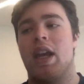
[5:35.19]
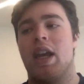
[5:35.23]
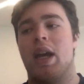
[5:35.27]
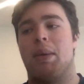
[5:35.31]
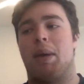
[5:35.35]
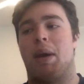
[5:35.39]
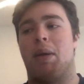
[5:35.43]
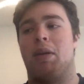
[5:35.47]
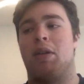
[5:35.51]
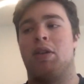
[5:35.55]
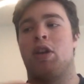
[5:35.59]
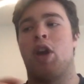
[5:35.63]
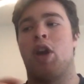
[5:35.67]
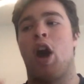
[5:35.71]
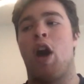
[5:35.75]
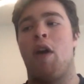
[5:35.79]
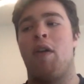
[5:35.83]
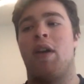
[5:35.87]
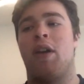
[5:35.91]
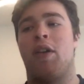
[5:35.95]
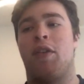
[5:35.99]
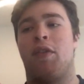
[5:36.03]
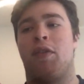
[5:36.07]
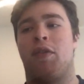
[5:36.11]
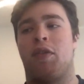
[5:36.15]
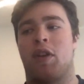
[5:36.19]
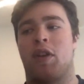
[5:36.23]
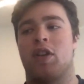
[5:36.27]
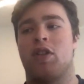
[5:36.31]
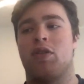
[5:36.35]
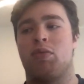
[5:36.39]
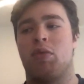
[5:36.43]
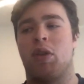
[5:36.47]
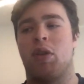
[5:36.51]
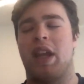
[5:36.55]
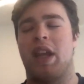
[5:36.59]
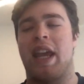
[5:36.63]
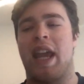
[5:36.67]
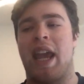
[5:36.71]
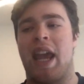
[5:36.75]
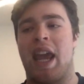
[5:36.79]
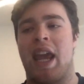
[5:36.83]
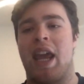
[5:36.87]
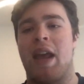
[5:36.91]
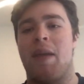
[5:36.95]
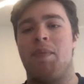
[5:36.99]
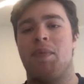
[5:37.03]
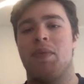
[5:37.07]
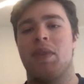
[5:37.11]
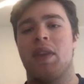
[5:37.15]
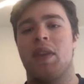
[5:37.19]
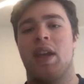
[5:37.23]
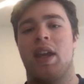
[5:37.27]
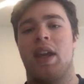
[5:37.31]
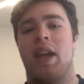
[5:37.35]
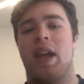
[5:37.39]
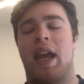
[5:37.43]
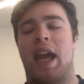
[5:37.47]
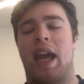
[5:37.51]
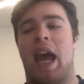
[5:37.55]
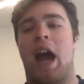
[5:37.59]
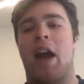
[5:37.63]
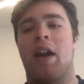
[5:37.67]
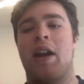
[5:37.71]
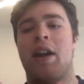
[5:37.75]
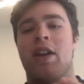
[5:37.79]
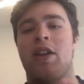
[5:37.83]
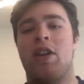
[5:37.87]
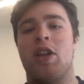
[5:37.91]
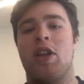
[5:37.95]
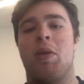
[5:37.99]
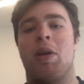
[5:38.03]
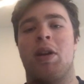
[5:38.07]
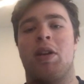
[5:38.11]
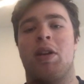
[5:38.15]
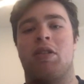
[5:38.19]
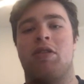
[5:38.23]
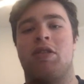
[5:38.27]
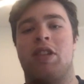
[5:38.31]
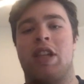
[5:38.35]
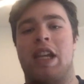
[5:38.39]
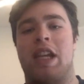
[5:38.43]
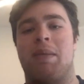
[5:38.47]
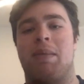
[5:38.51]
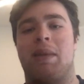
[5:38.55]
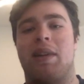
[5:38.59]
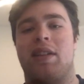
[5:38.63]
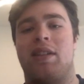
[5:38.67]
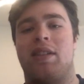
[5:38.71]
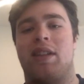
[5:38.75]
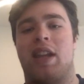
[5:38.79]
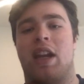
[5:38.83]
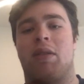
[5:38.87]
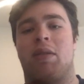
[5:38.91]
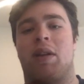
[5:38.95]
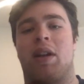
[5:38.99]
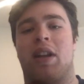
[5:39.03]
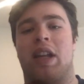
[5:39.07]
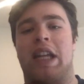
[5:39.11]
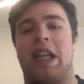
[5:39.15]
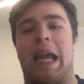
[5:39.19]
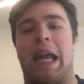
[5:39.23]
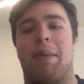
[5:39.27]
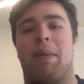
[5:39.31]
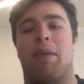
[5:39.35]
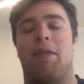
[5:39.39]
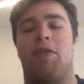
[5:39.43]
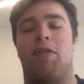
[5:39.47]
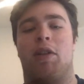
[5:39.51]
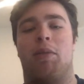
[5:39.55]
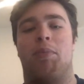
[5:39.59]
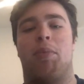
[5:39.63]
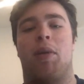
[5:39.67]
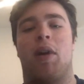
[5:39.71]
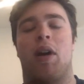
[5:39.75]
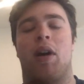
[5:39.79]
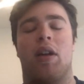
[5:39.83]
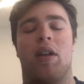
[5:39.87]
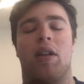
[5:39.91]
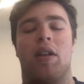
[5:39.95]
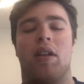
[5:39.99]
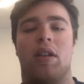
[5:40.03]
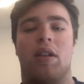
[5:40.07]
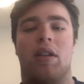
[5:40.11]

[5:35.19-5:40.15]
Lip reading: When COVID first really hit, how did you and your teammates stay around the game of football?